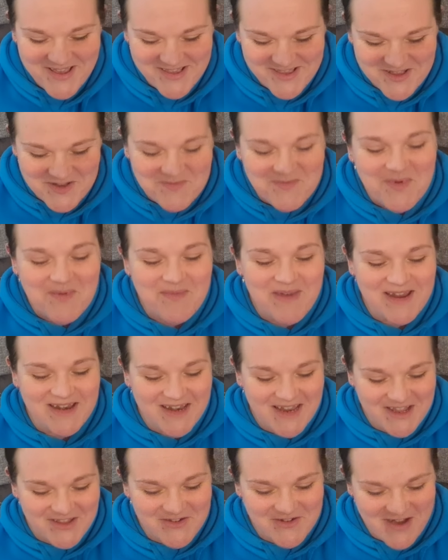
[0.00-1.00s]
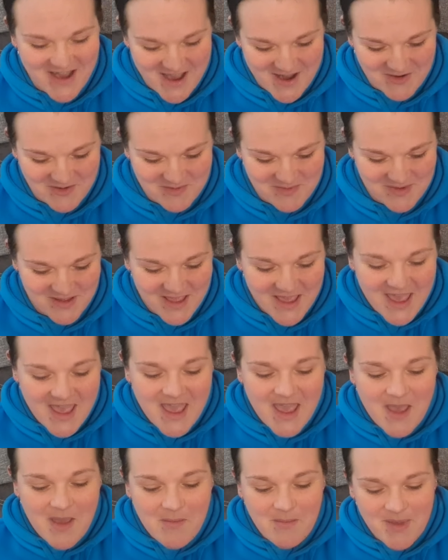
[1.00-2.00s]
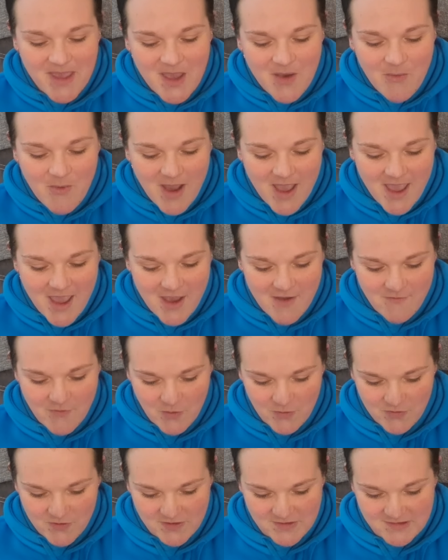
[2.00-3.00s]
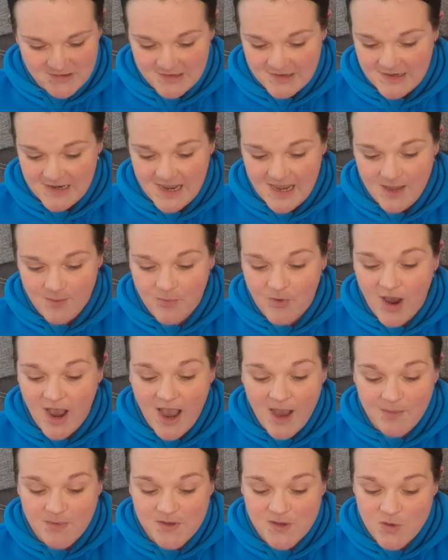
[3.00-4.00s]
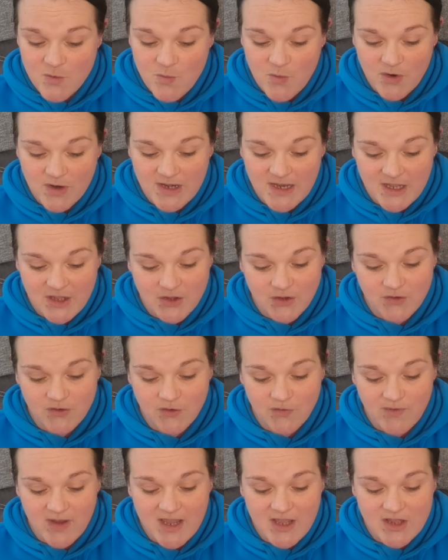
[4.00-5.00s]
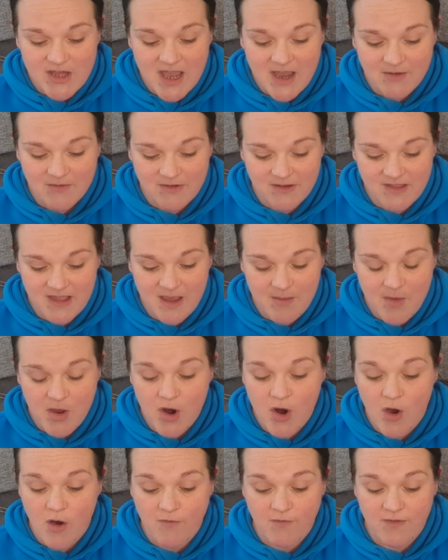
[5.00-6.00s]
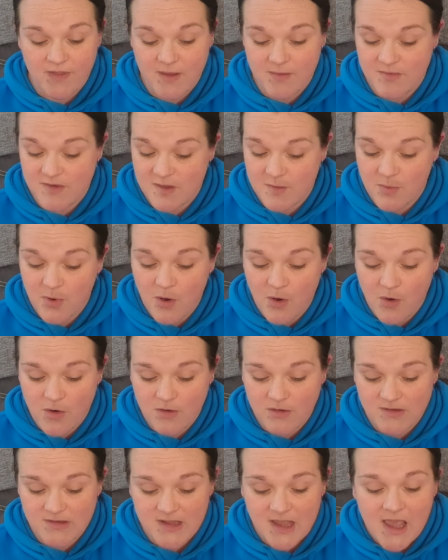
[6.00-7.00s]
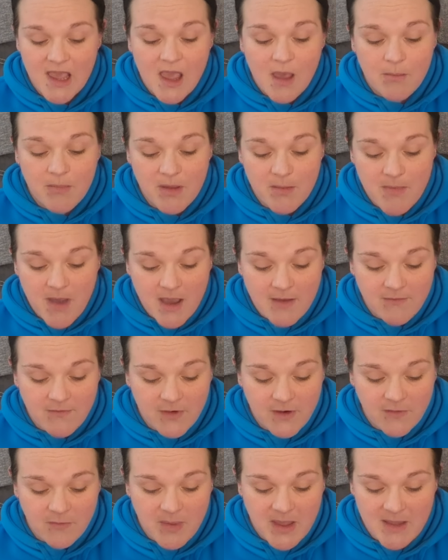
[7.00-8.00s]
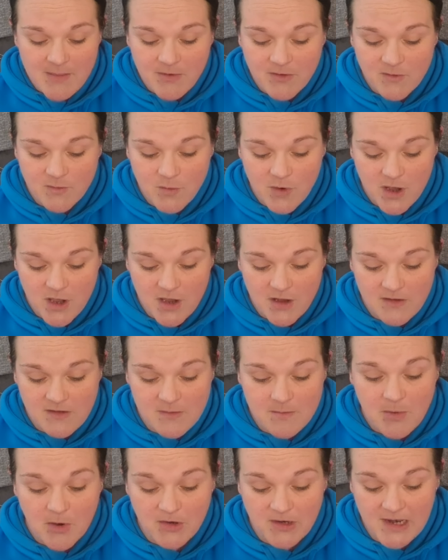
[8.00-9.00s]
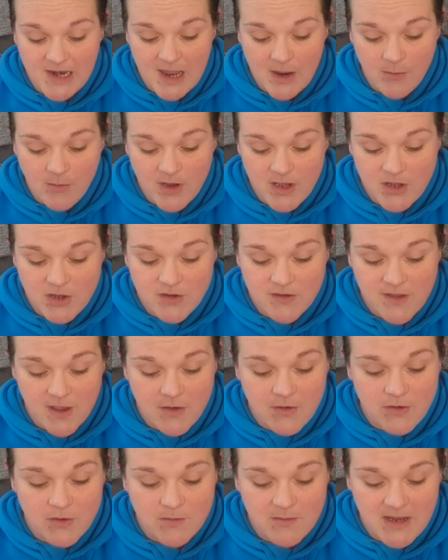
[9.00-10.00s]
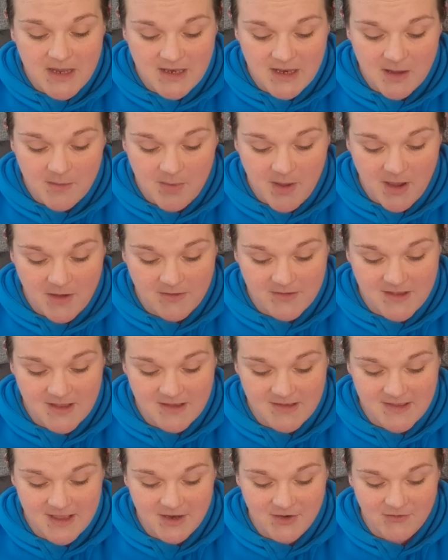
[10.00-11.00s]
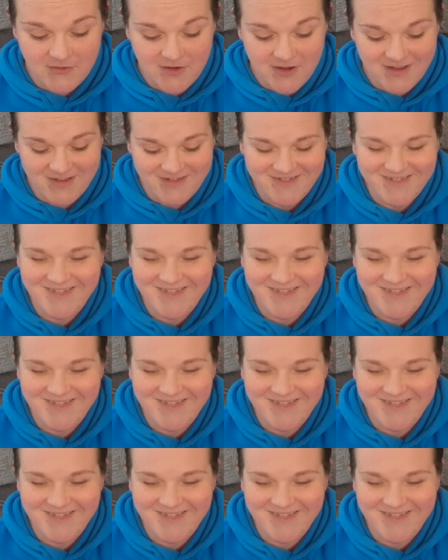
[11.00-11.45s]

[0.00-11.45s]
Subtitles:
Someone may need your help. Be aware of others today. Perhaps someone needs you to reach out to them and offer them support. Be mindful of people's words, body language, social media posts, etc.